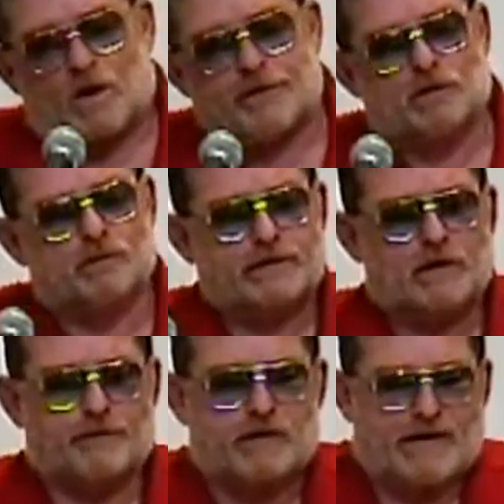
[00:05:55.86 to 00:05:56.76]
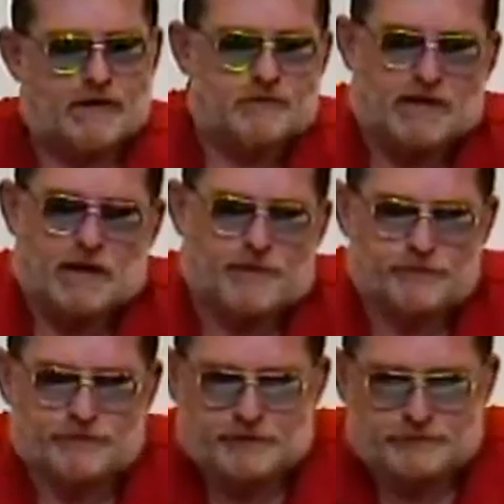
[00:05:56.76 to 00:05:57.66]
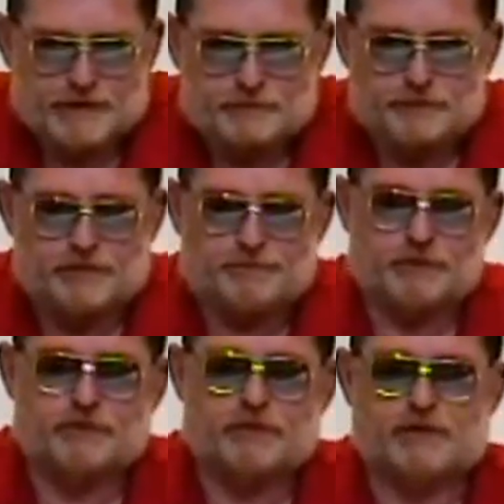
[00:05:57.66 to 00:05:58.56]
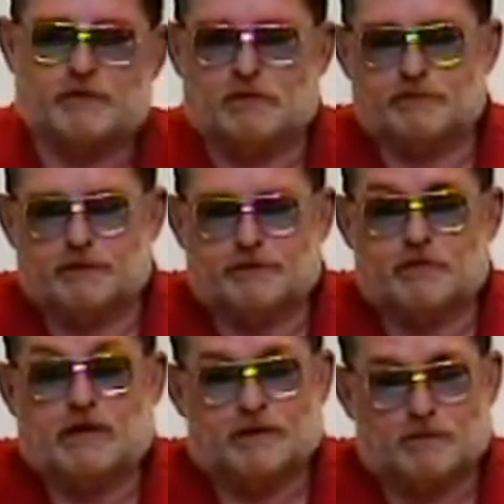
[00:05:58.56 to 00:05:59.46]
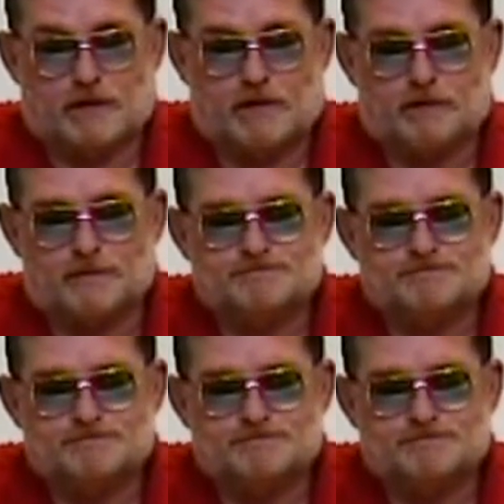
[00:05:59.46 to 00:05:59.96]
The only other actor out of the 6 actors that portrayed the Lone Ranger on radio